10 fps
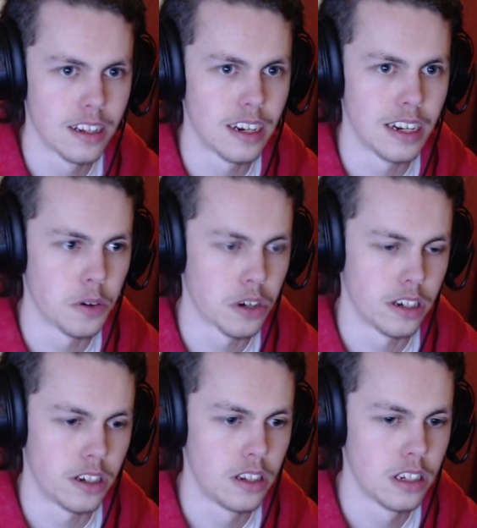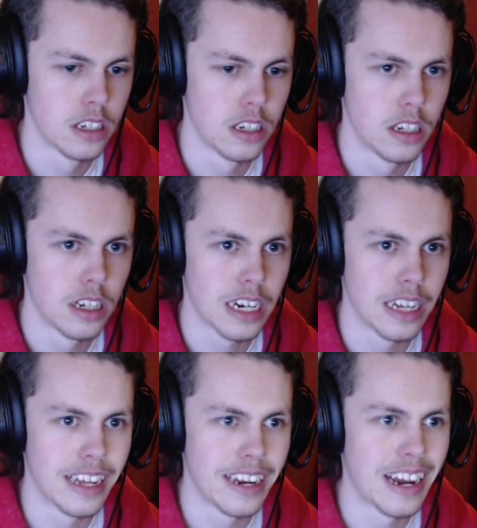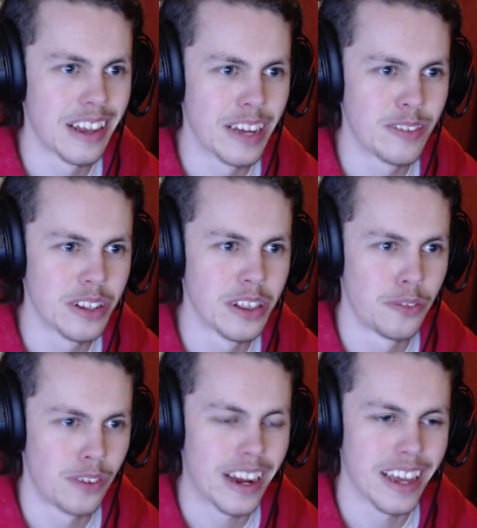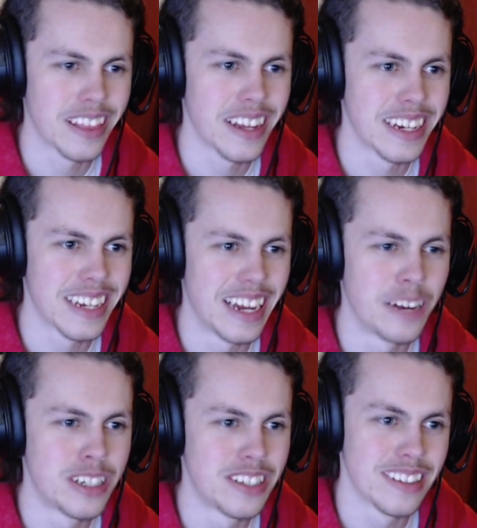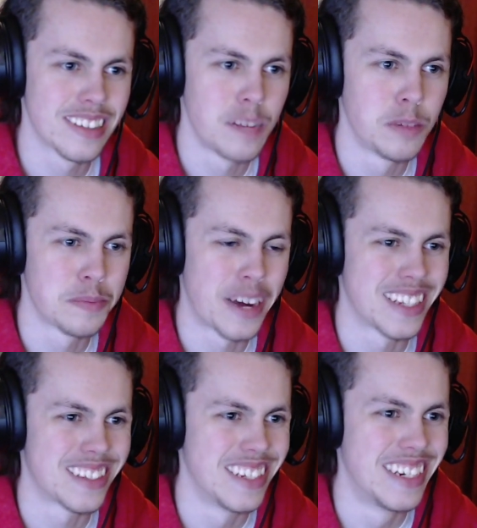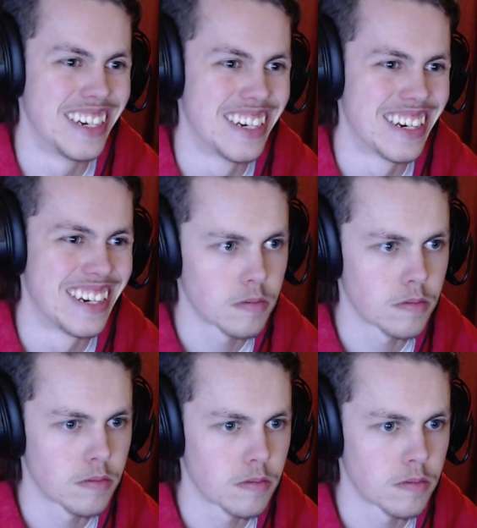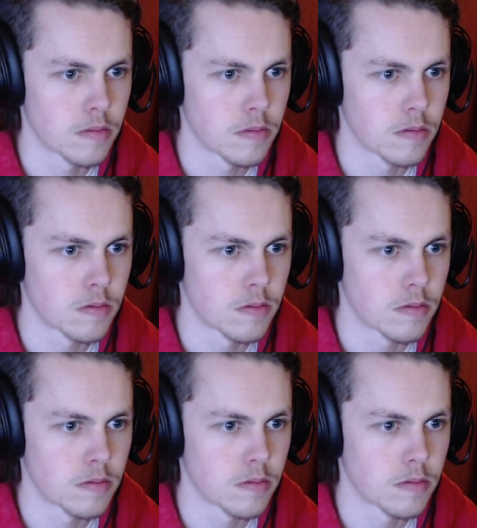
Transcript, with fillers: little girl. And then now they've done the fire thing again, which is the same as Madison. I want to help.